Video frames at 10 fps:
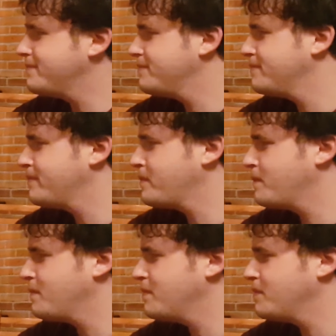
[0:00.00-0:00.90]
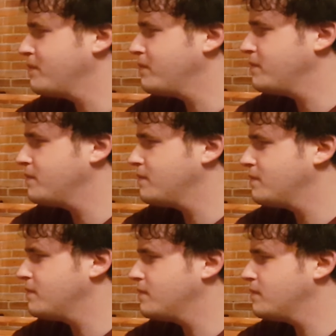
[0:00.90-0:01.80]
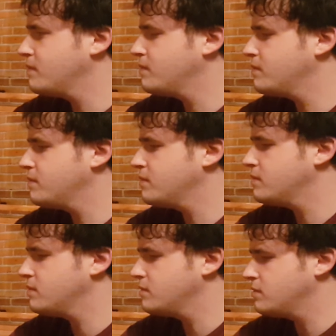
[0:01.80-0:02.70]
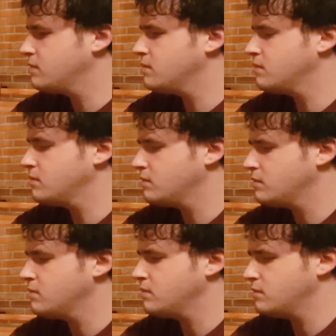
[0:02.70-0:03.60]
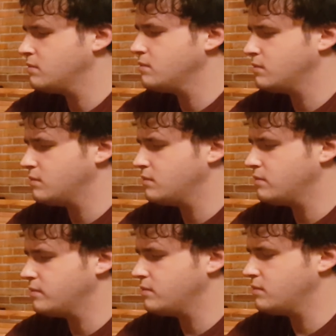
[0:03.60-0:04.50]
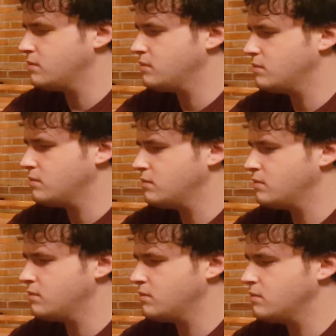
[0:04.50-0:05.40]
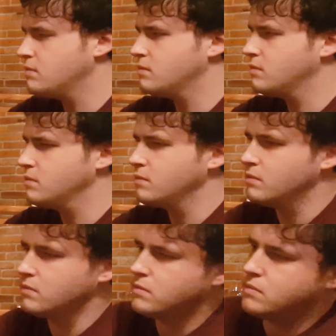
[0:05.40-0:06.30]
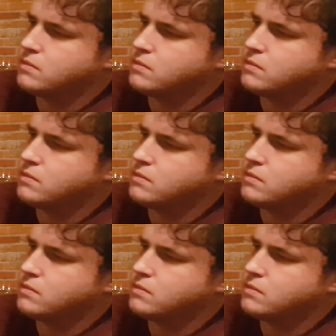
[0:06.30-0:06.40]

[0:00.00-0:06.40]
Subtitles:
This person isn't speaking.